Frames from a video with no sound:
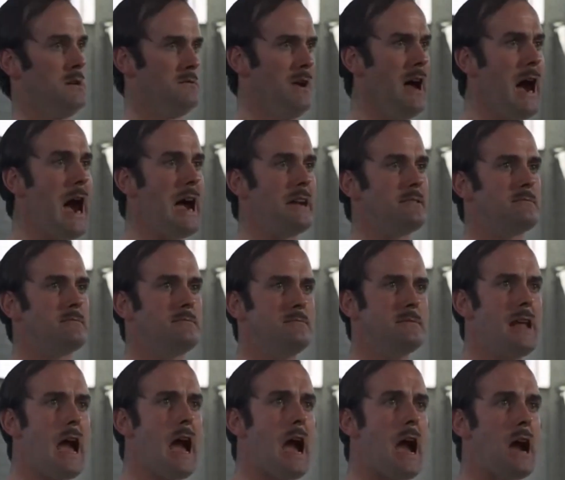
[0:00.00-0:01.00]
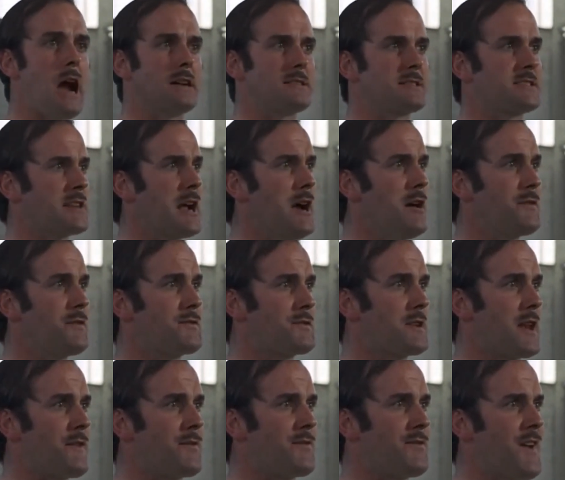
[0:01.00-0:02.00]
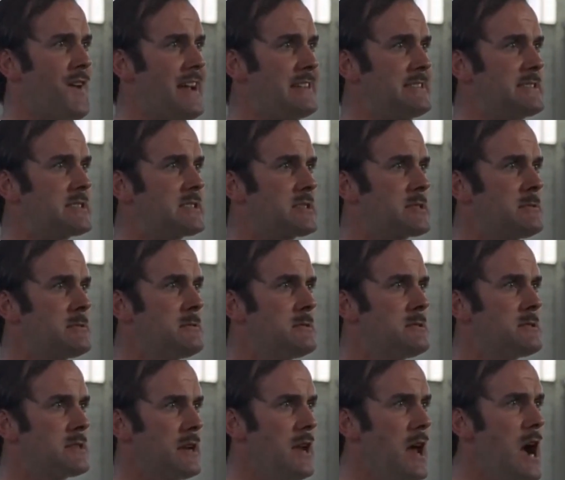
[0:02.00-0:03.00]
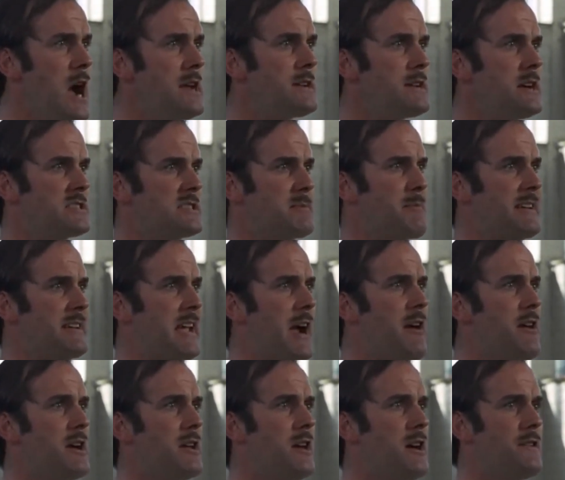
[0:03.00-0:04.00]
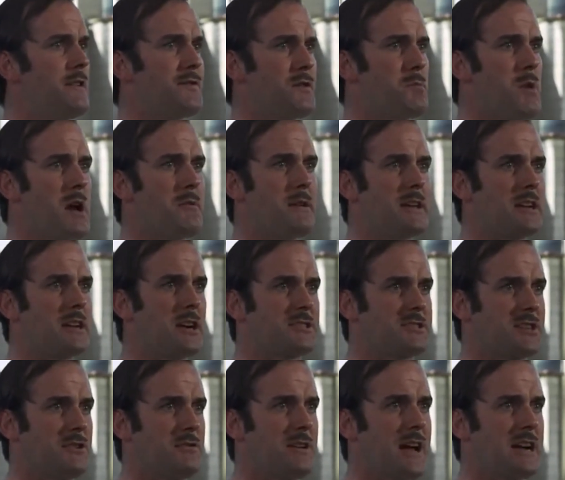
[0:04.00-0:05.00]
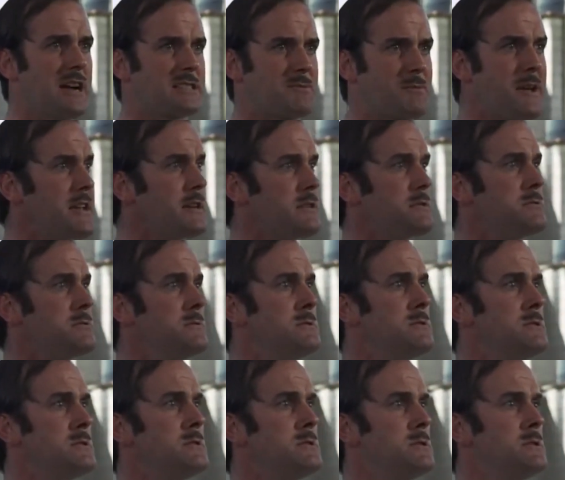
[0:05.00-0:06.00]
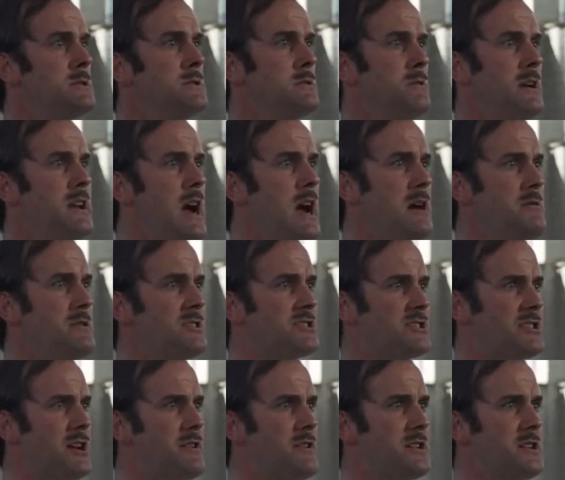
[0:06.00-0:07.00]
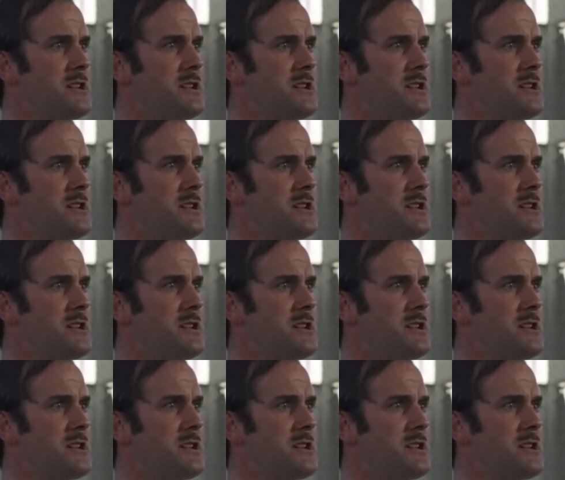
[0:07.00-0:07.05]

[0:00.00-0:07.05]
Right, now, self-defense. Tonight I shall be carrying on from where we got to last week, when I was showing